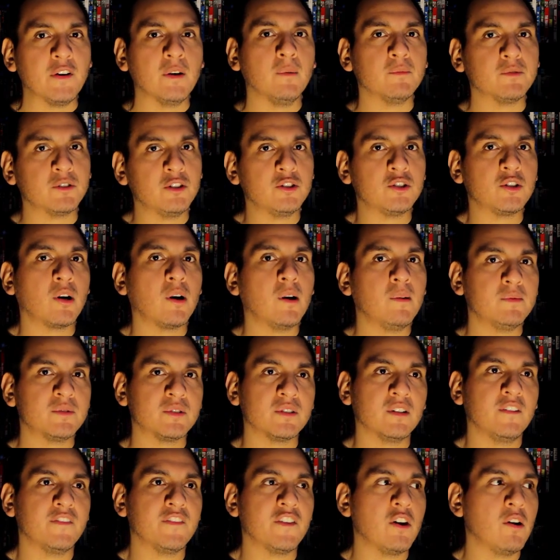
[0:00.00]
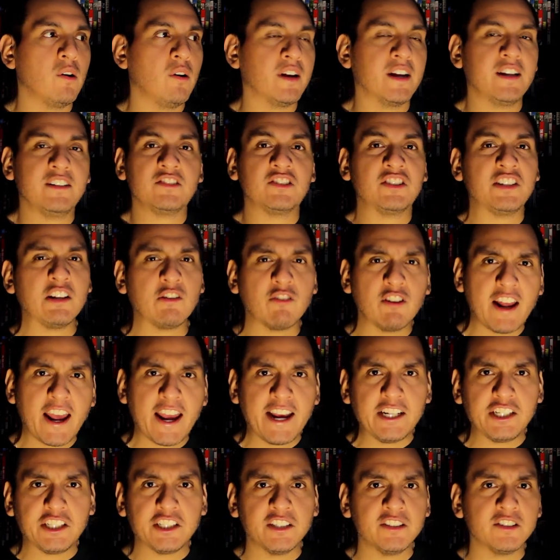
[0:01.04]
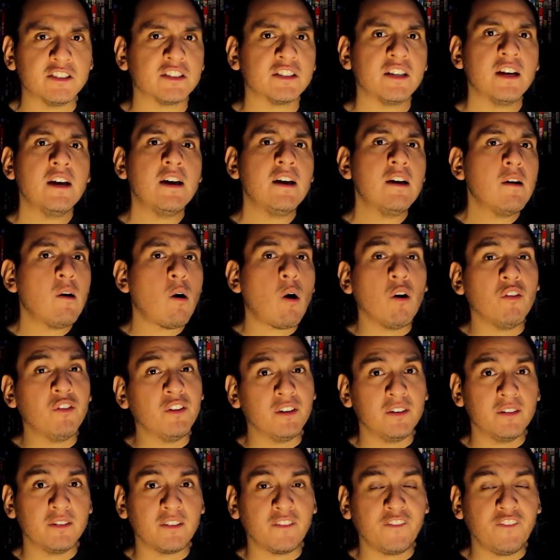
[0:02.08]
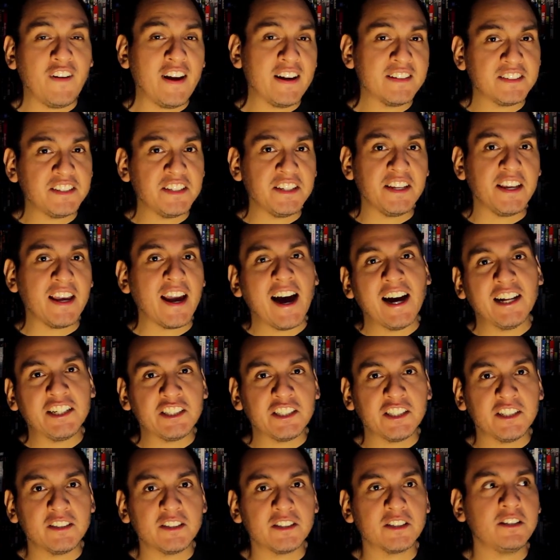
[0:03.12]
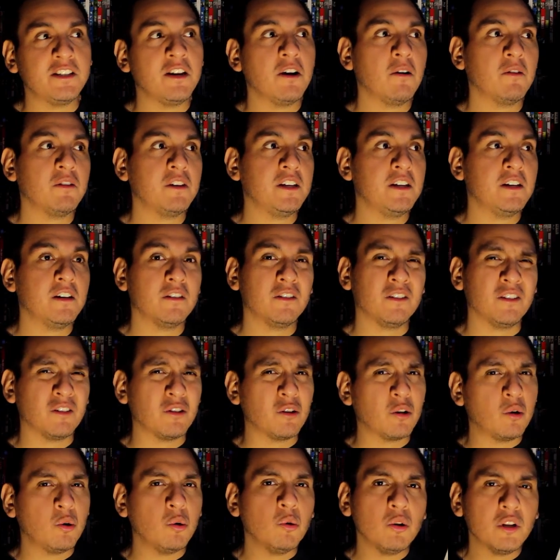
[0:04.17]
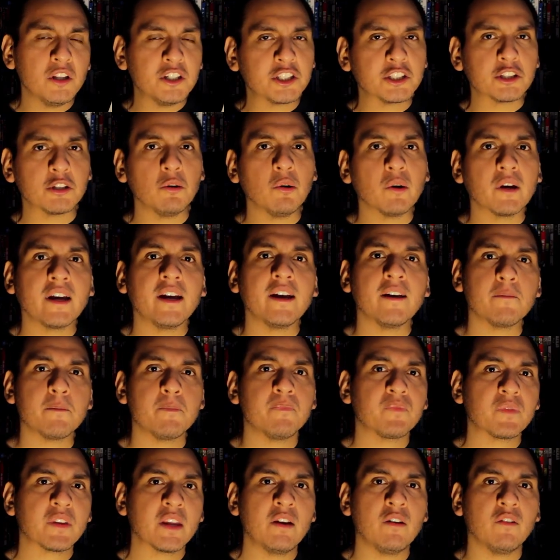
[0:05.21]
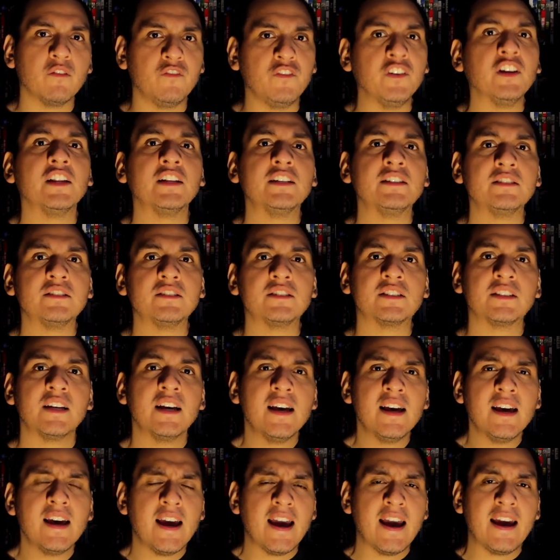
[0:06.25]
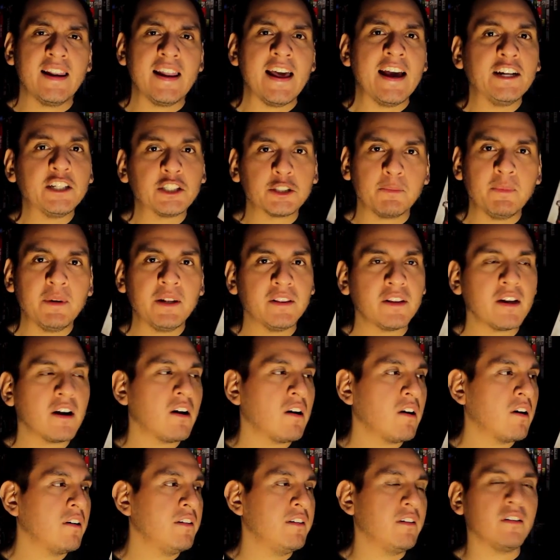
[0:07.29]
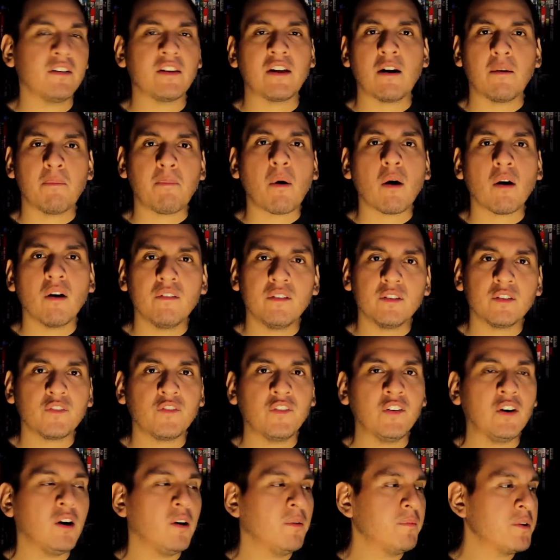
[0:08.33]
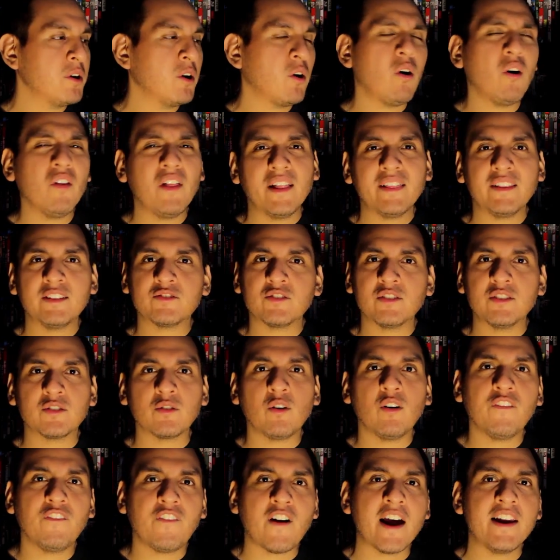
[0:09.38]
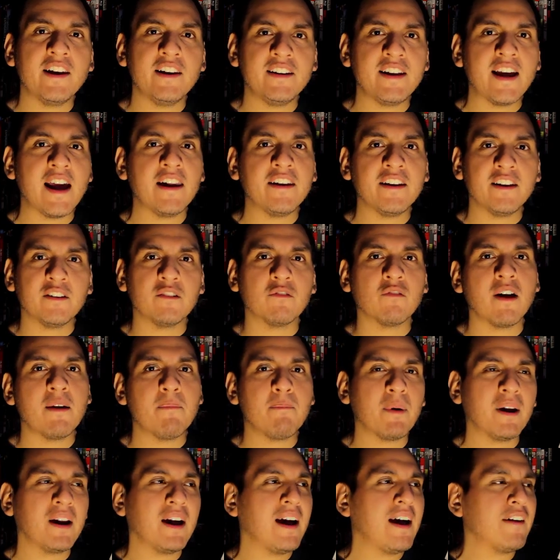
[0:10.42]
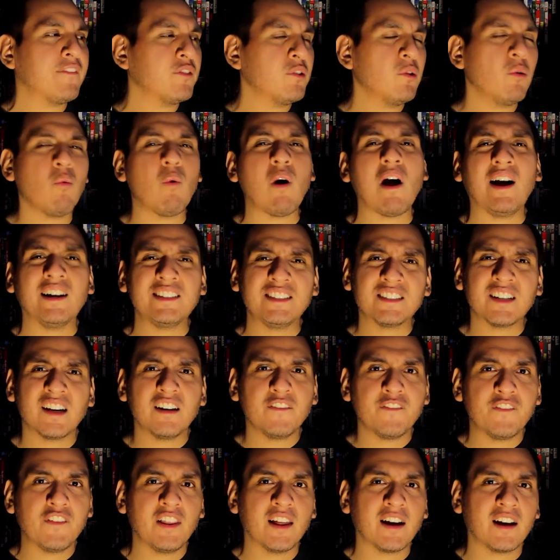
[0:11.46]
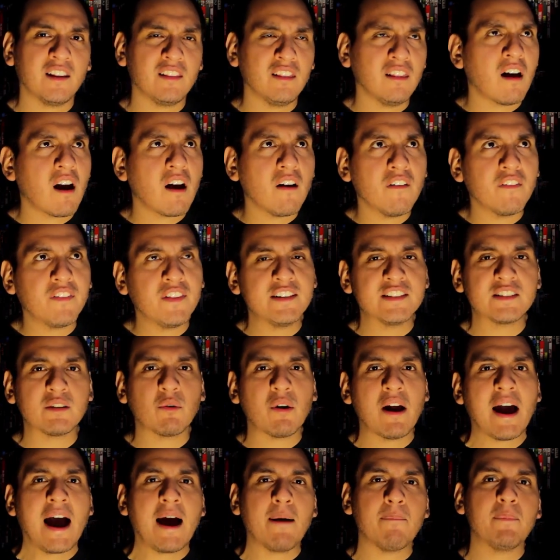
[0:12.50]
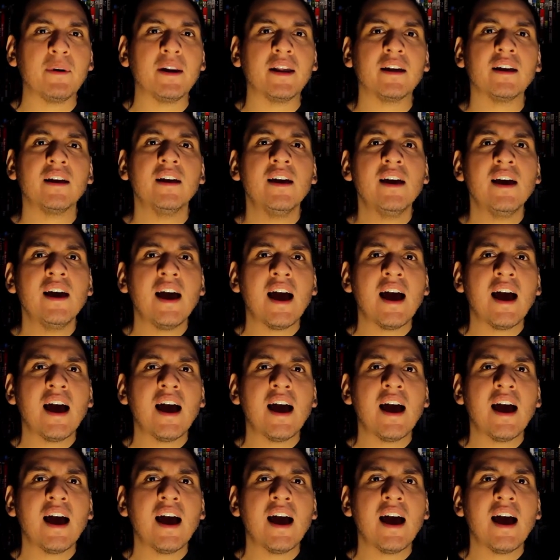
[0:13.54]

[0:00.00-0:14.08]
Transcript: films in terms of, you know, again, secret agents, all the fancy gadgets, you know, the coolish looking, you know, villains and henchmen that are part of this film, you know, all that is all fine and dandy and great. But after a while, I just kind of felt like a lot of things that were happening